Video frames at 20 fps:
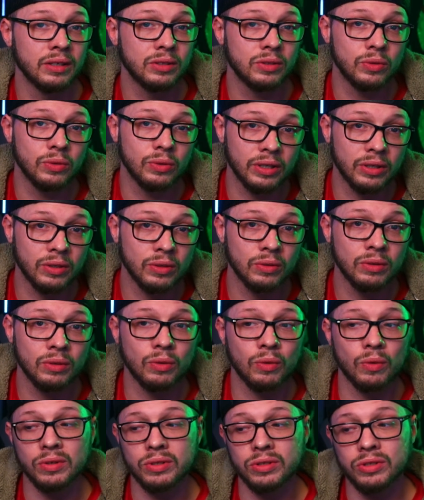Too little
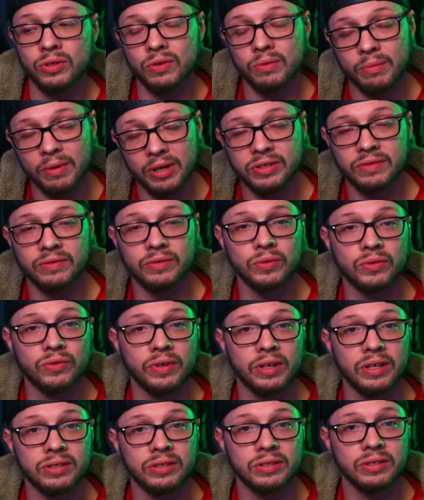or too much of
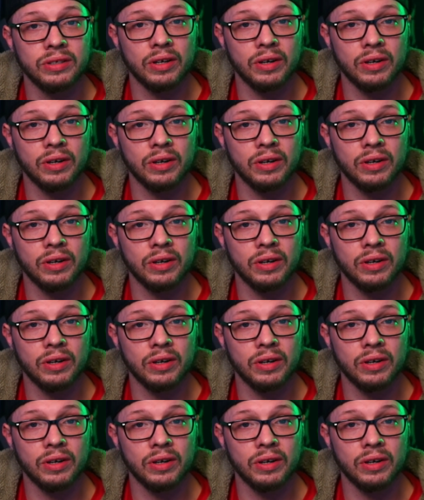nutrients